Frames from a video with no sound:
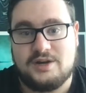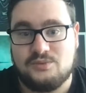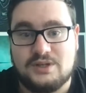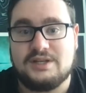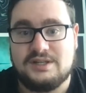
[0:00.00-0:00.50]
It
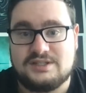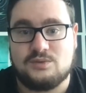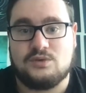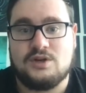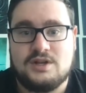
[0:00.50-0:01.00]
really needs
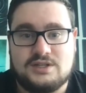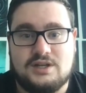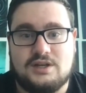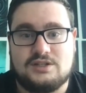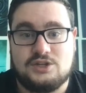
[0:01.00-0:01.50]

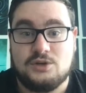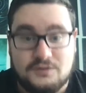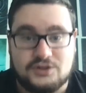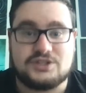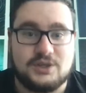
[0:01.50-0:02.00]
to
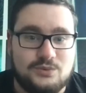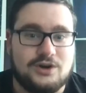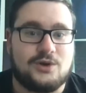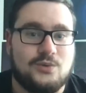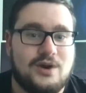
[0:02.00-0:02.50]
universally
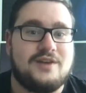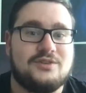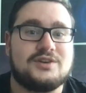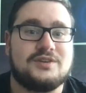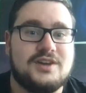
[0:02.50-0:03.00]
work
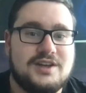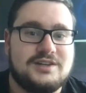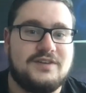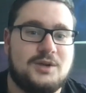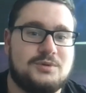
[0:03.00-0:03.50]
wherever
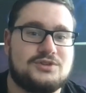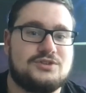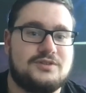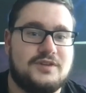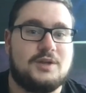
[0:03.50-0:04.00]
developers are
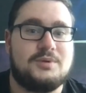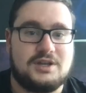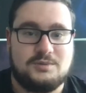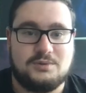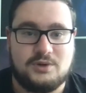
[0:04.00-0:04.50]
developing and
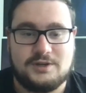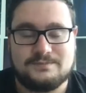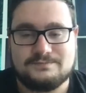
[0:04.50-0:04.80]
deploying.